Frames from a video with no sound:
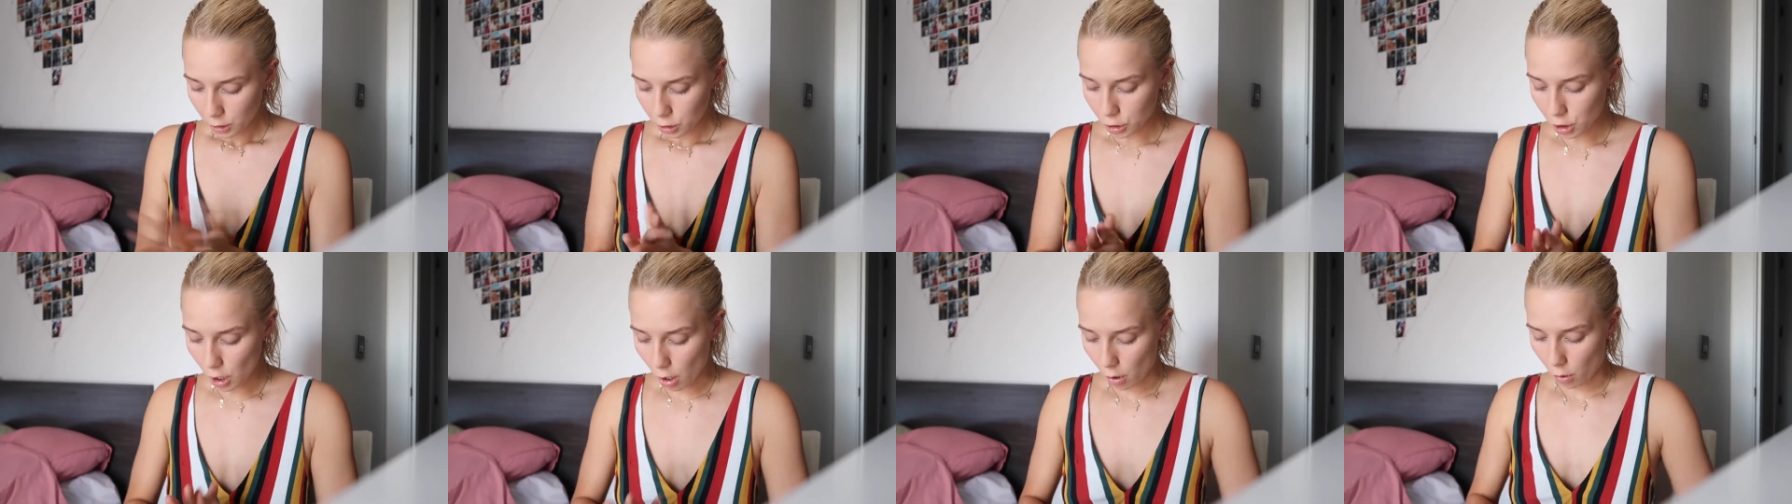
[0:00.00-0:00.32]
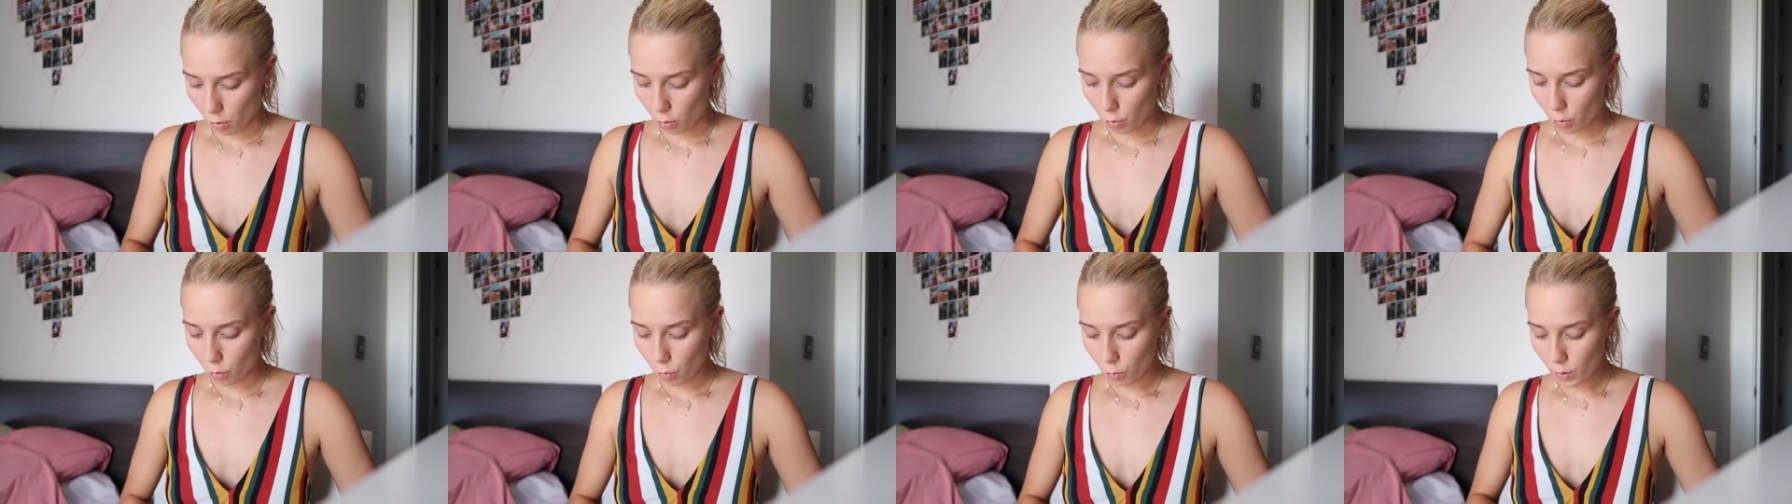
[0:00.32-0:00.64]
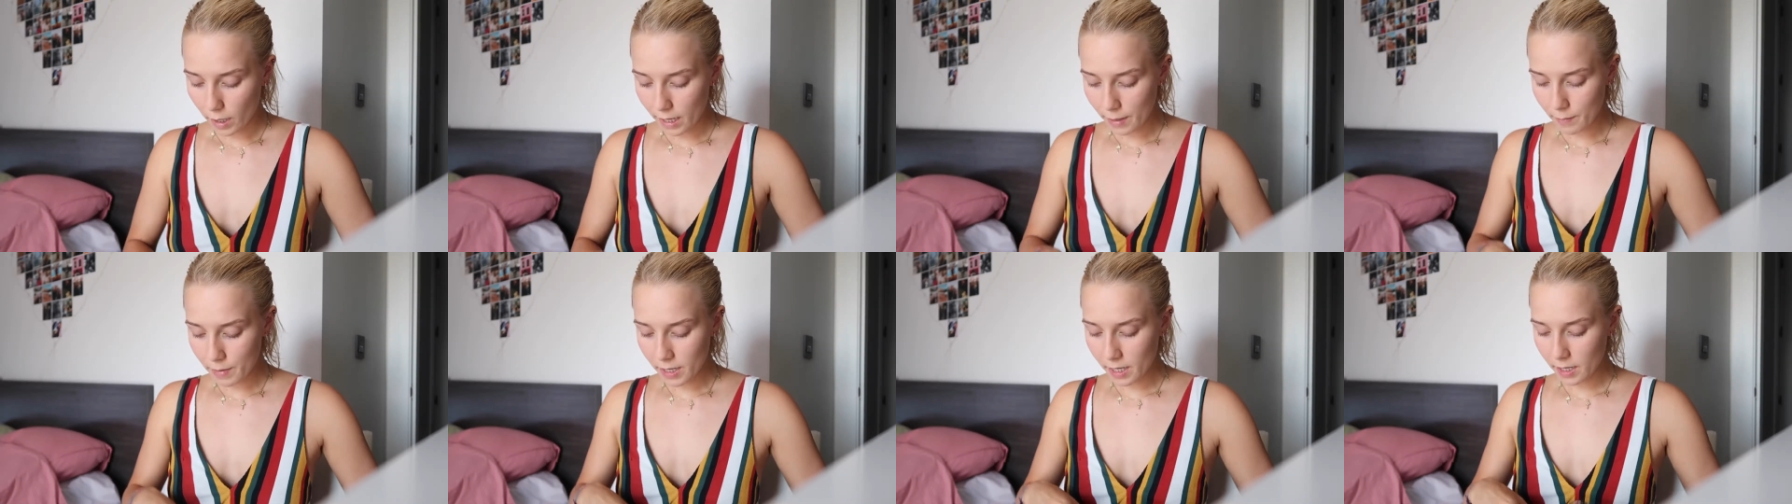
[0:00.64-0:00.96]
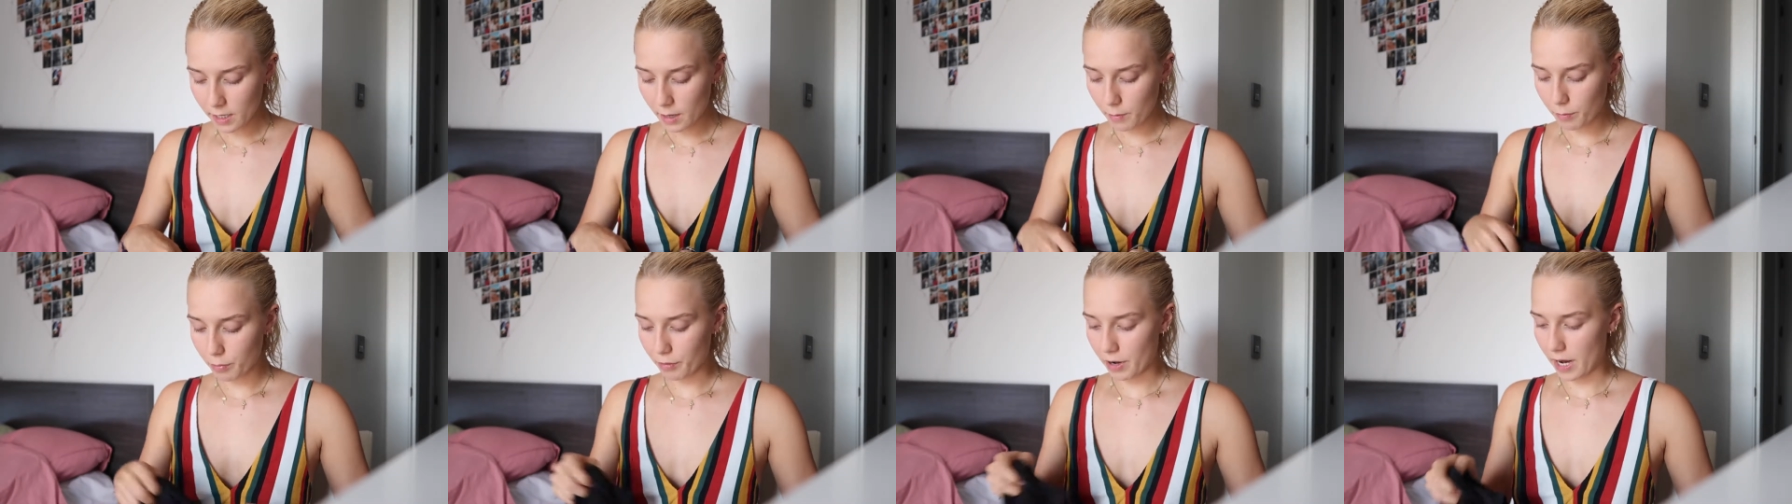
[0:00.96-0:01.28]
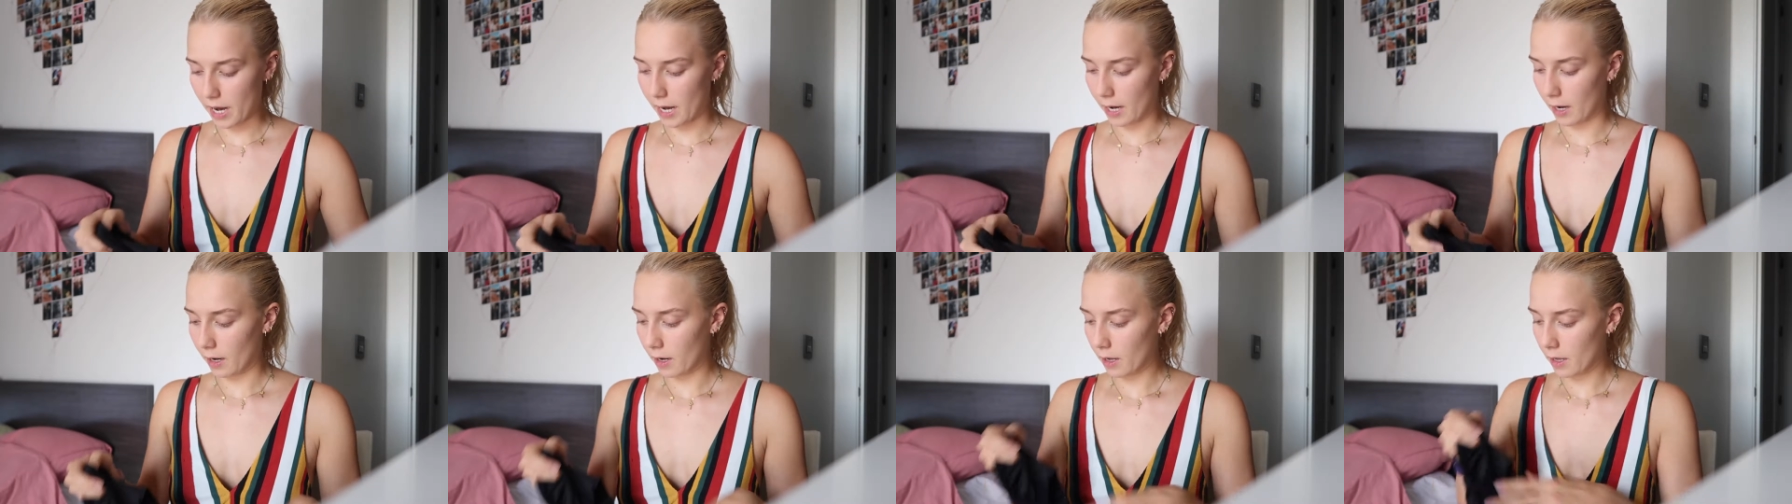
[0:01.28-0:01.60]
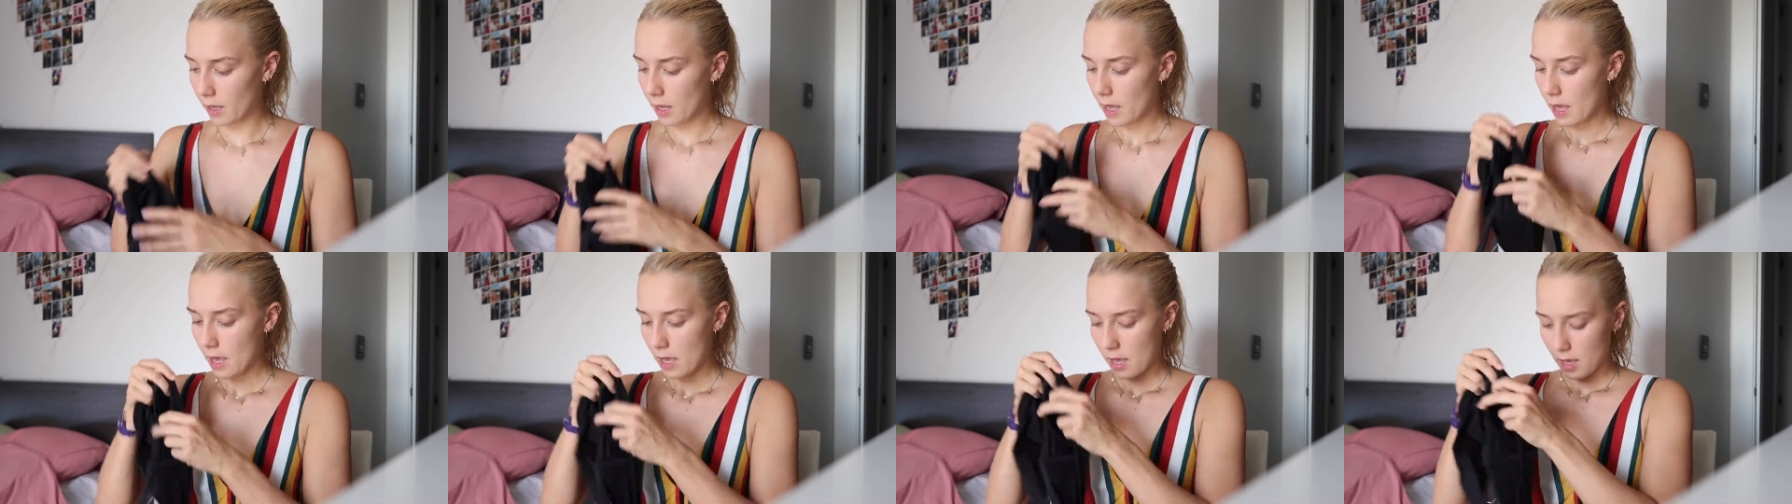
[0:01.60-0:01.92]
so what am i gonna bring
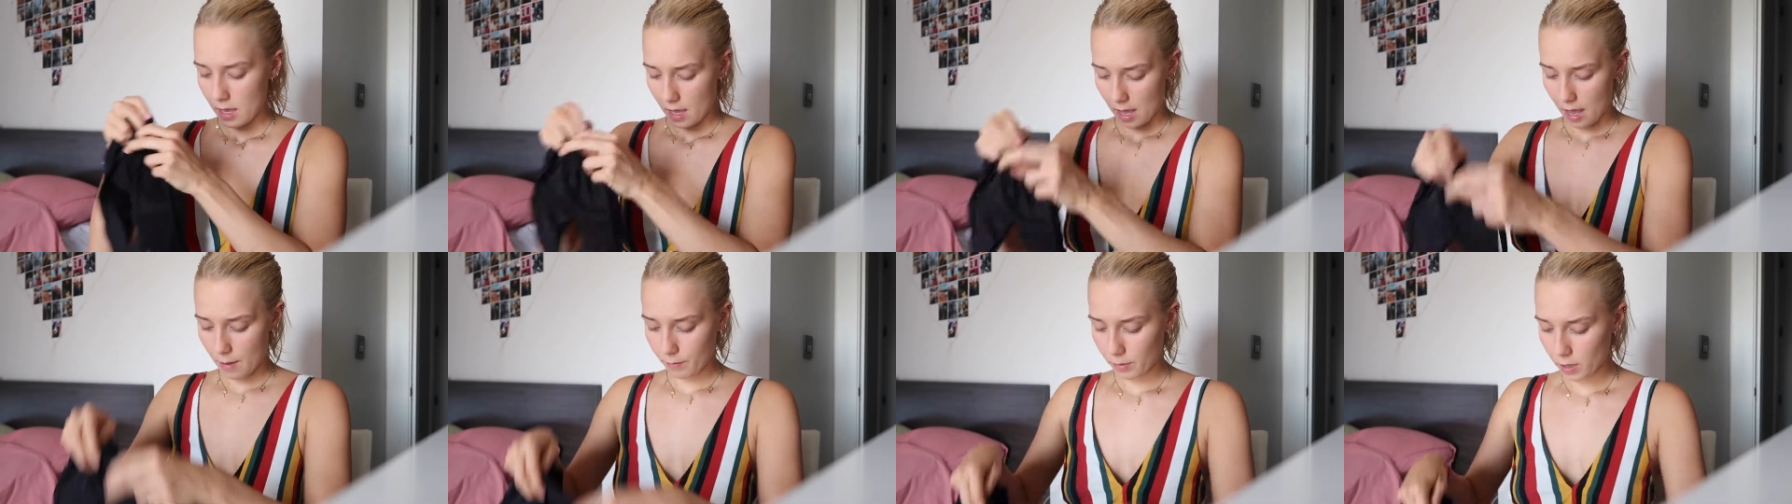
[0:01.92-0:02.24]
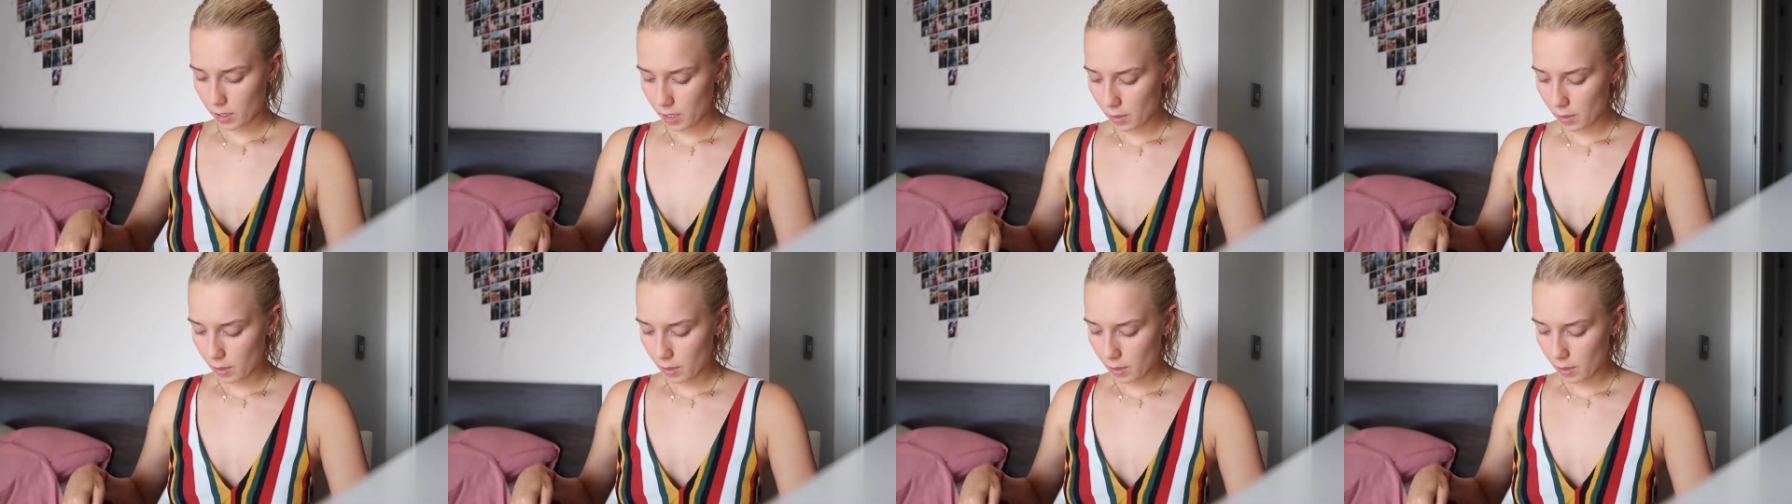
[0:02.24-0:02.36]
i'm